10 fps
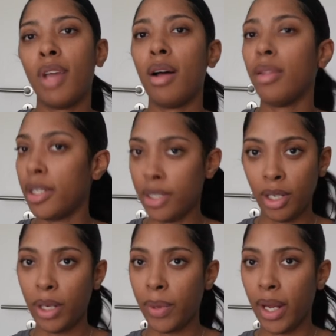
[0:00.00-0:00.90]
I'll let
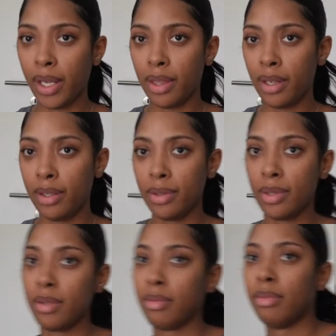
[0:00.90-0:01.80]
y'all know when I get
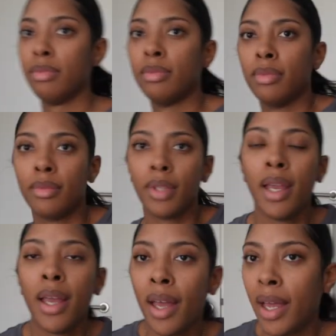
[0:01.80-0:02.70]
those.
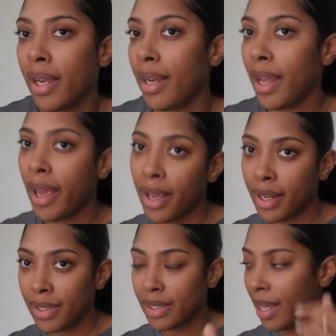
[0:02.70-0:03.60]

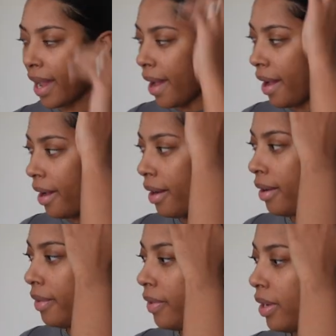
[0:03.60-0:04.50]
Next, I have